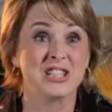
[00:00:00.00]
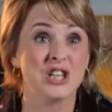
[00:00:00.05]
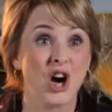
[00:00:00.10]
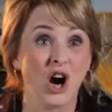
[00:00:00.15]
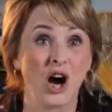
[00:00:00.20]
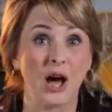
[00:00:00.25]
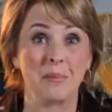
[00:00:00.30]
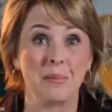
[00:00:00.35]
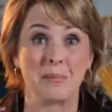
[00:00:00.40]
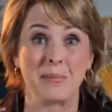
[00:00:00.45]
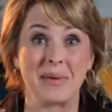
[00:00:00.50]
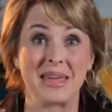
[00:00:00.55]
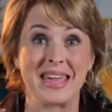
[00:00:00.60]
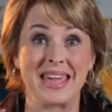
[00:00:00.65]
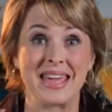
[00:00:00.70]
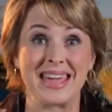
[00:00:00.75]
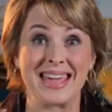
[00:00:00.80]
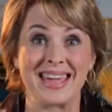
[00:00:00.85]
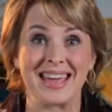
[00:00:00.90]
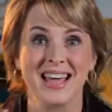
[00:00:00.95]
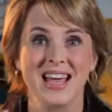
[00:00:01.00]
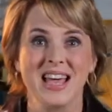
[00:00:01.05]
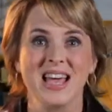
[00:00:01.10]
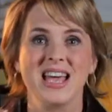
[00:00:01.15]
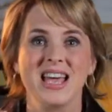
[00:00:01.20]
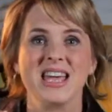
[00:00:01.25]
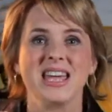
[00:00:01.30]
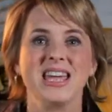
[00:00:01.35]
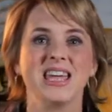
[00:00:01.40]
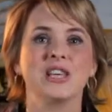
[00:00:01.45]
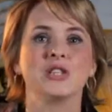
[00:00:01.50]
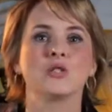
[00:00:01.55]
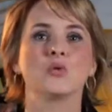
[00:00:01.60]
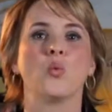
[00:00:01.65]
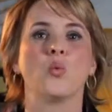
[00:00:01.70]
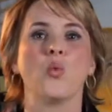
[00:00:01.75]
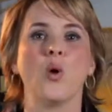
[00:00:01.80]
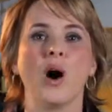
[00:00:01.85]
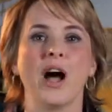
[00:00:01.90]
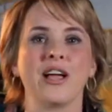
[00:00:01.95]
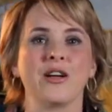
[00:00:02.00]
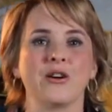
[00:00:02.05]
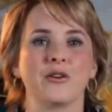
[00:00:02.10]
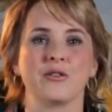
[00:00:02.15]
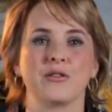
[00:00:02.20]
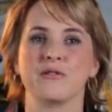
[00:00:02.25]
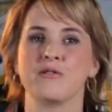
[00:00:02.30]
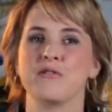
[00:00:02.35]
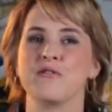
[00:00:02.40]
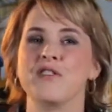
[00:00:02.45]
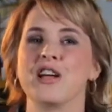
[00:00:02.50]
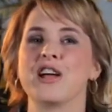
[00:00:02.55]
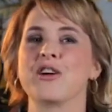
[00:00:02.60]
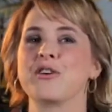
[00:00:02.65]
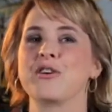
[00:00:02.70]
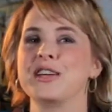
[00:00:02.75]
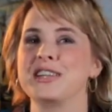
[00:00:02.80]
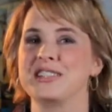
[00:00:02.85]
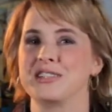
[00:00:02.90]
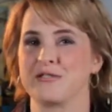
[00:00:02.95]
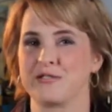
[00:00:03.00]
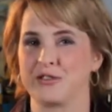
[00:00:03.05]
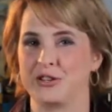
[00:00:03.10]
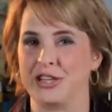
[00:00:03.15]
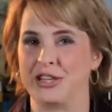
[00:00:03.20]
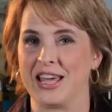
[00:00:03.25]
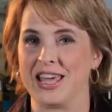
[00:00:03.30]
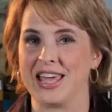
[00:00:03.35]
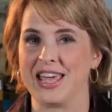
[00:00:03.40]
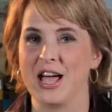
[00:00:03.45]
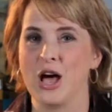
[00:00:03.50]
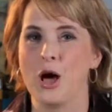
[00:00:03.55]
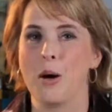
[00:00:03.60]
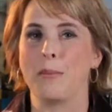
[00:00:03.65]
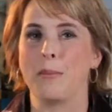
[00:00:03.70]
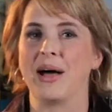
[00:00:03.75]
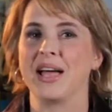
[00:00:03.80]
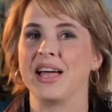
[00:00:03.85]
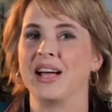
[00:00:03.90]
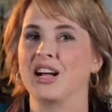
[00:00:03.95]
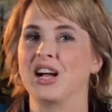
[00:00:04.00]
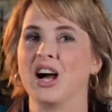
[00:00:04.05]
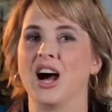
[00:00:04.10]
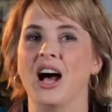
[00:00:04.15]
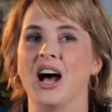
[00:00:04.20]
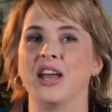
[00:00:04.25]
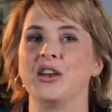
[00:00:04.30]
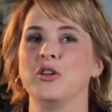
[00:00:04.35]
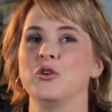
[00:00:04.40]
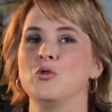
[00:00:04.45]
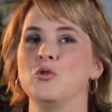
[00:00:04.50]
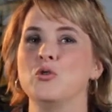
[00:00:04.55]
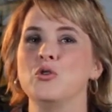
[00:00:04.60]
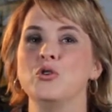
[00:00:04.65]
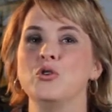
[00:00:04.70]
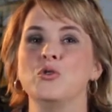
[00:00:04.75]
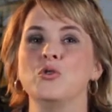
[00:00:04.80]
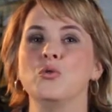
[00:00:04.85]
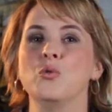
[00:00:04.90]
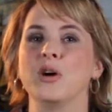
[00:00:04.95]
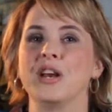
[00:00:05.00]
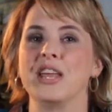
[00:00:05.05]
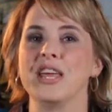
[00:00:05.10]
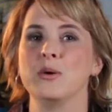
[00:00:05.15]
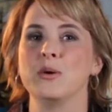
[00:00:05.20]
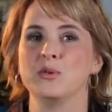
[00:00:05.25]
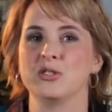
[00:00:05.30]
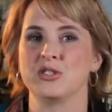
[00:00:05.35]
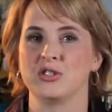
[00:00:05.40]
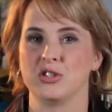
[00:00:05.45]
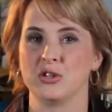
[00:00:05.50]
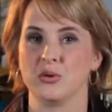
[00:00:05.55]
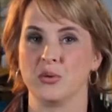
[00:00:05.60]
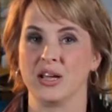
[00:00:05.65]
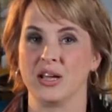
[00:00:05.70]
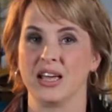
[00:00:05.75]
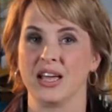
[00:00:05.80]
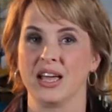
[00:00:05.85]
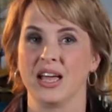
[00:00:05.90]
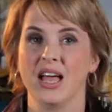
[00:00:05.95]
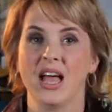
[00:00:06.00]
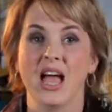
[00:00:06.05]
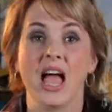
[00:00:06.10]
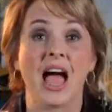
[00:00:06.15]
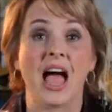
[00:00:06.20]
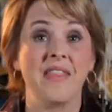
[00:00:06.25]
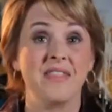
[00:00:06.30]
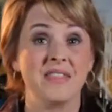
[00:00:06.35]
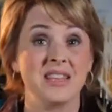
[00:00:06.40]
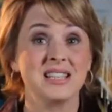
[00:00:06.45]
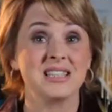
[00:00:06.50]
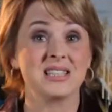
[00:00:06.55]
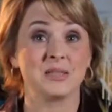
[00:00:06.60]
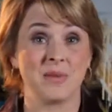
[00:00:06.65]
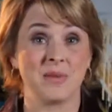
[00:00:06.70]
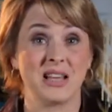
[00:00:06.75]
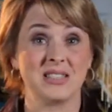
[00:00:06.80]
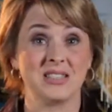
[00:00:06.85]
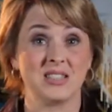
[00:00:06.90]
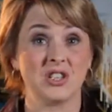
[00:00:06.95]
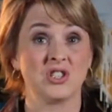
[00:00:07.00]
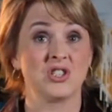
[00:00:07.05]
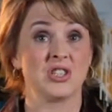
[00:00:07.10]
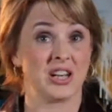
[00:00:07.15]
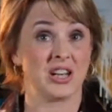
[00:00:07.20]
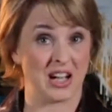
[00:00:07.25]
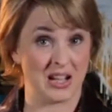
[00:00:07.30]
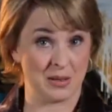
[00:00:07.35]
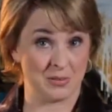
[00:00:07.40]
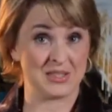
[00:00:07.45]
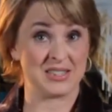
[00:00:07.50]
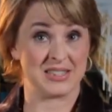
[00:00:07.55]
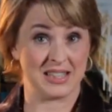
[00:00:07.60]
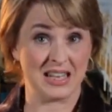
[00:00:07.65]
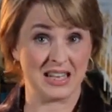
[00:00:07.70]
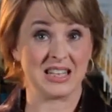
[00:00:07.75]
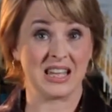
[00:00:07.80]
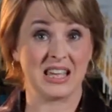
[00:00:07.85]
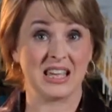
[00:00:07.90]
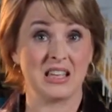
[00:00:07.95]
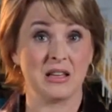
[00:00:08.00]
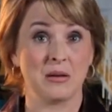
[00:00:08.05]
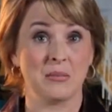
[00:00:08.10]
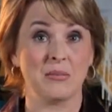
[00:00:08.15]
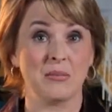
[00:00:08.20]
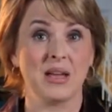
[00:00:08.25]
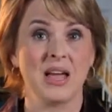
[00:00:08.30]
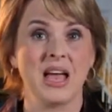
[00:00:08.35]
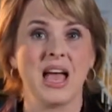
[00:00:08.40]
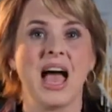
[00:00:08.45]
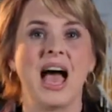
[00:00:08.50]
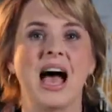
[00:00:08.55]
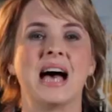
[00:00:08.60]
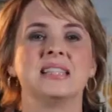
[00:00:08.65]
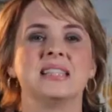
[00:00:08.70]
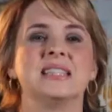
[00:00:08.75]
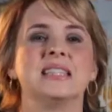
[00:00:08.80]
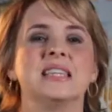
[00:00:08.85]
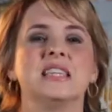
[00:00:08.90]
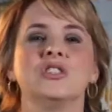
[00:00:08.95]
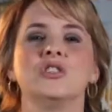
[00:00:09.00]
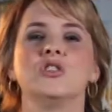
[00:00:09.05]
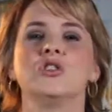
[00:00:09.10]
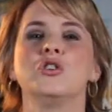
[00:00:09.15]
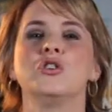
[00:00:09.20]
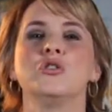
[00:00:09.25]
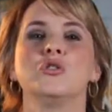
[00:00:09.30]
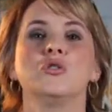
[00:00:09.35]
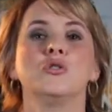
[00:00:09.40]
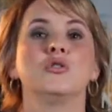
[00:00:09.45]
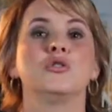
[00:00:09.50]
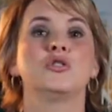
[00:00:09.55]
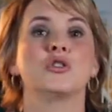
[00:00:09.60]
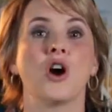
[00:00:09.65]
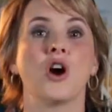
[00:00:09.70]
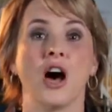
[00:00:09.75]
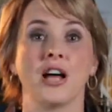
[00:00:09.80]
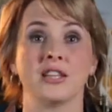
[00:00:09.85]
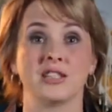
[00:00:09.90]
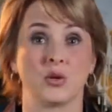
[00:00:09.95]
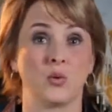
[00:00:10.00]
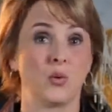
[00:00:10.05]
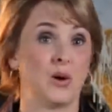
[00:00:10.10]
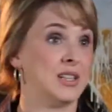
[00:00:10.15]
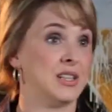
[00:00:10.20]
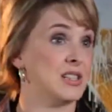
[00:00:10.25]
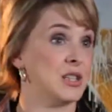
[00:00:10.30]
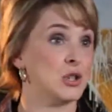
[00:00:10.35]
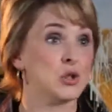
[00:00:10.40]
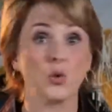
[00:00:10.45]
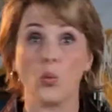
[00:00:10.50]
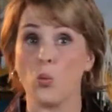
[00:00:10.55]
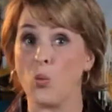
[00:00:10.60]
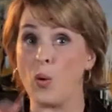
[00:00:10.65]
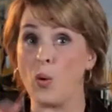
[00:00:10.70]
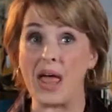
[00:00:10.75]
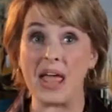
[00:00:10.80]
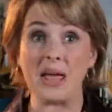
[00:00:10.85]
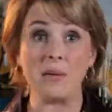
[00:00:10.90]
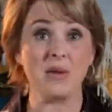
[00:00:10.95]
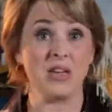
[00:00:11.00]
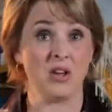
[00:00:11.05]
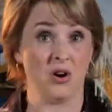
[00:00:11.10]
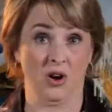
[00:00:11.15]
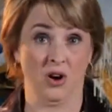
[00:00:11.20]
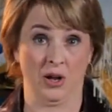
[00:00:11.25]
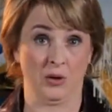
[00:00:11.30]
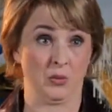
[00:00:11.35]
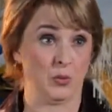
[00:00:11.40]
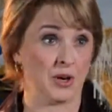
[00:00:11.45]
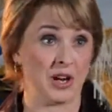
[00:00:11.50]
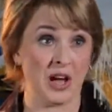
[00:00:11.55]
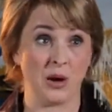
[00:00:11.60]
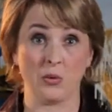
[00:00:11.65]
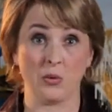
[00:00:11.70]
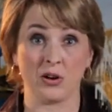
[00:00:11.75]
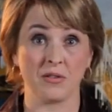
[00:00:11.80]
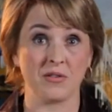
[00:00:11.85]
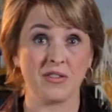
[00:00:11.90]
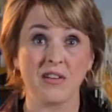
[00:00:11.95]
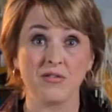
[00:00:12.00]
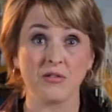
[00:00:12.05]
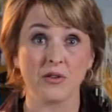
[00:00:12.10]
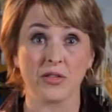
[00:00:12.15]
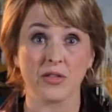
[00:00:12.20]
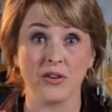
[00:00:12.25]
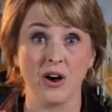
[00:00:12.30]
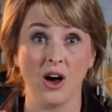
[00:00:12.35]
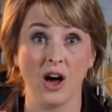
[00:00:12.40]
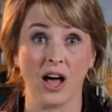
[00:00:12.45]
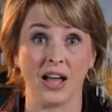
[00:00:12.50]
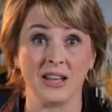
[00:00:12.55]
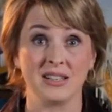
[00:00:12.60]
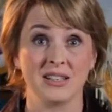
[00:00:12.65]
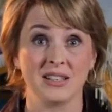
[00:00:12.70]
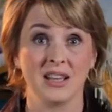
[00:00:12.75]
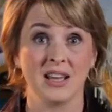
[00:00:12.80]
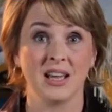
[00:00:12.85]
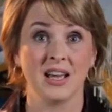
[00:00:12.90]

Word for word: not me. He is wired very differently by a God who knew what he was doing. And this message that I am sending him has these huge consequences way beyond what I would have ever thought.